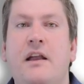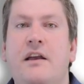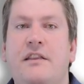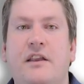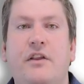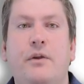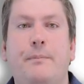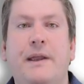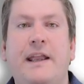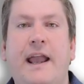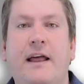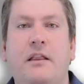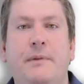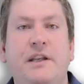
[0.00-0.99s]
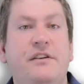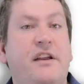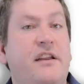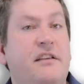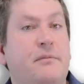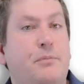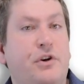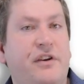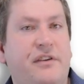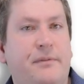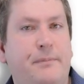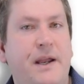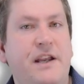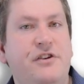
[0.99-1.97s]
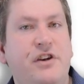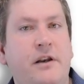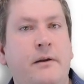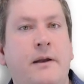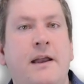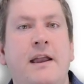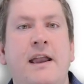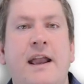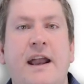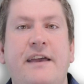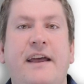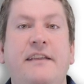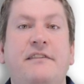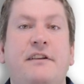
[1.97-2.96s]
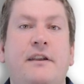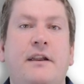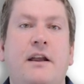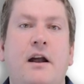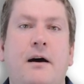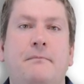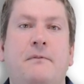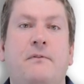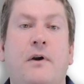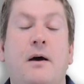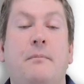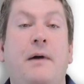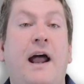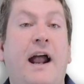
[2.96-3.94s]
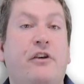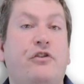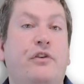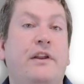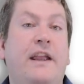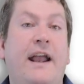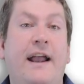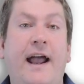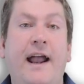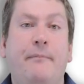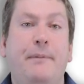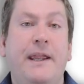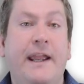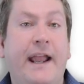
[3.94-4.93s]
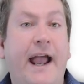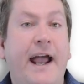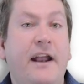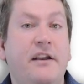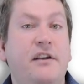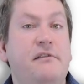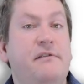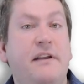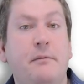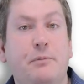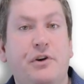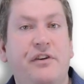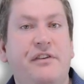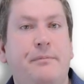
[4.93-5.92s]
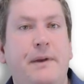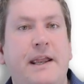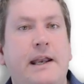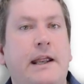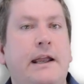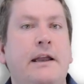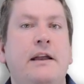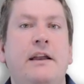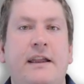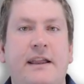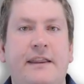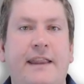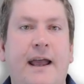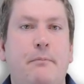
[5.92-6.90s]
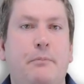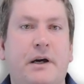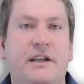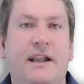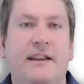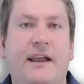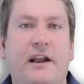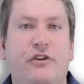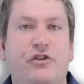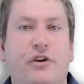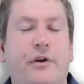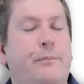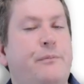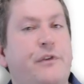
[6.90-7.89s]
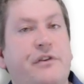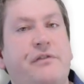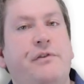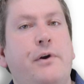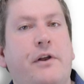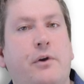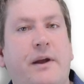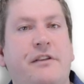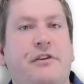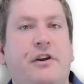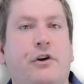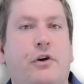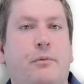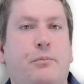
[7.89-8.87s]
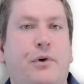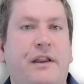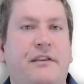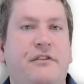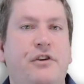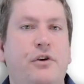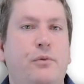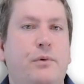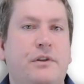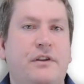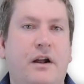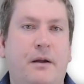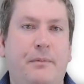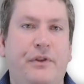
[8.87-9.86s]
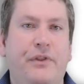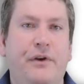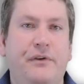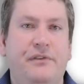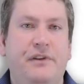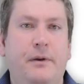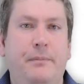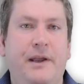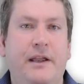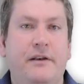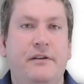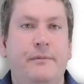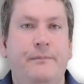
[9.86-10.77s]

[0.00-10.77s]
The other big element is participation, and that's going to come from actually being active and participating in that Monday lecture. There's a few other ways you can earn points too. We'll talk about those in a bit.